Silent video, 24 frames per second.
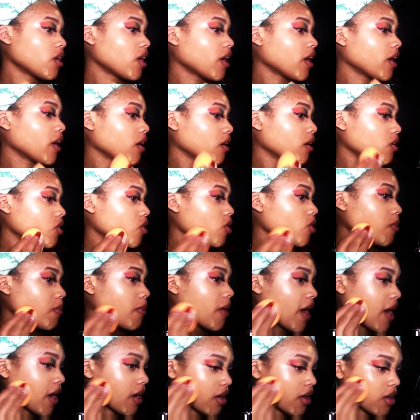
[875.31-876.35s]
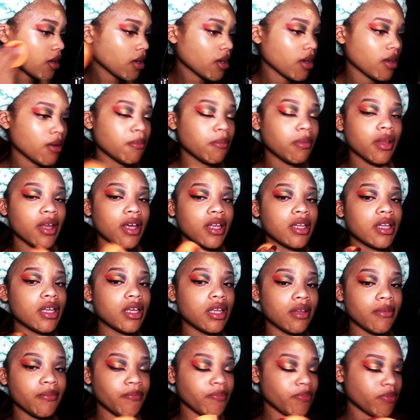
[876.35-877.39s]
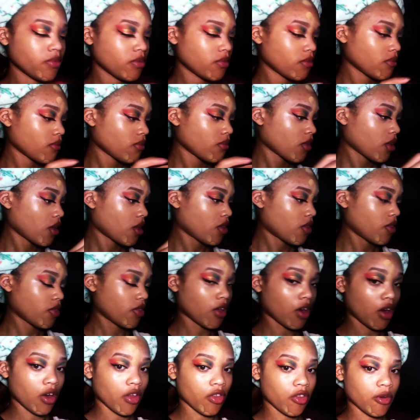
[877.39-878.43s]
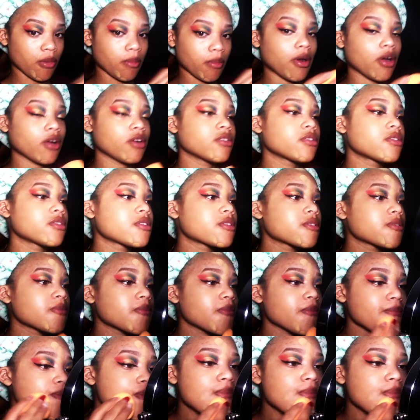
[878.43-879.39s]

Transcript: I go back and blend in the other parts.